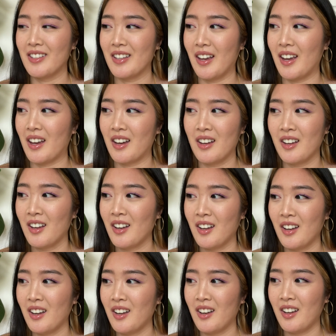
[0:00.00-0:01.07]
like
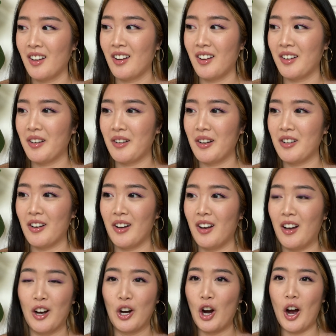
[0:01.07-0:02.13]

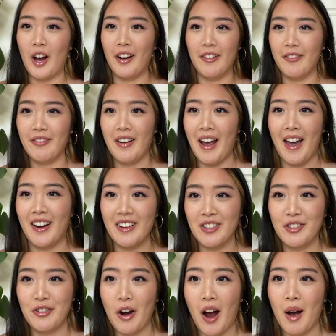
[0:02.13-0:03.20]
a god at his
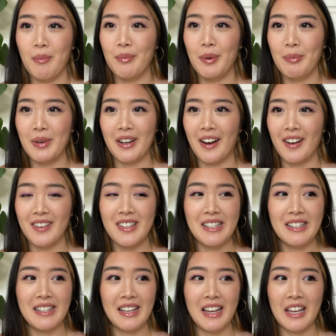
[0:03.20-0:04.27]
job
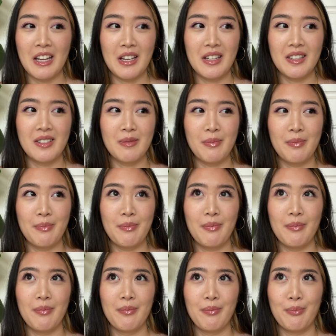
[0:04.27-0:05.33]
because he's
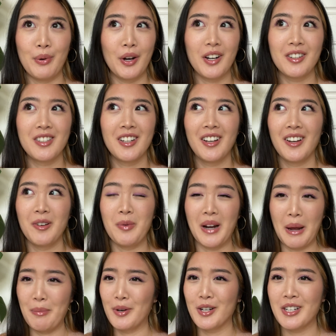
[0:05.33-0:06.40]
booked when I
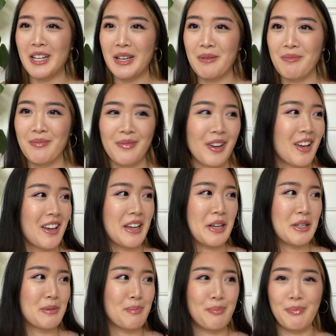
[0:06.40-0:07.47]
booked him.
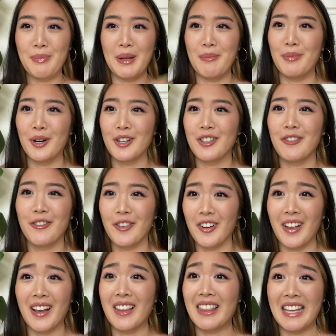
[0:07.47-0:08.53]
He's been booked for
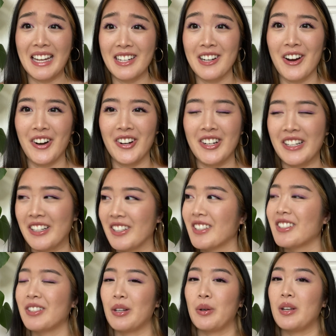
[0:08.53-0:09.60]
like the entire year,
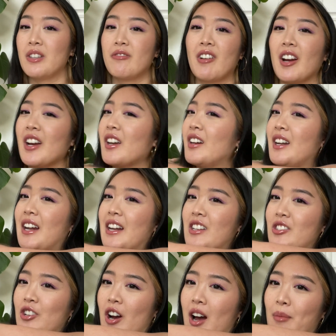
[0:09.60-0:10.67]
so he's very good at his
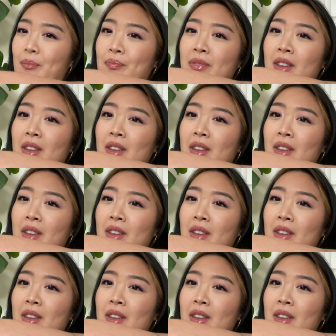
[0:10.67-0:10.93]
job,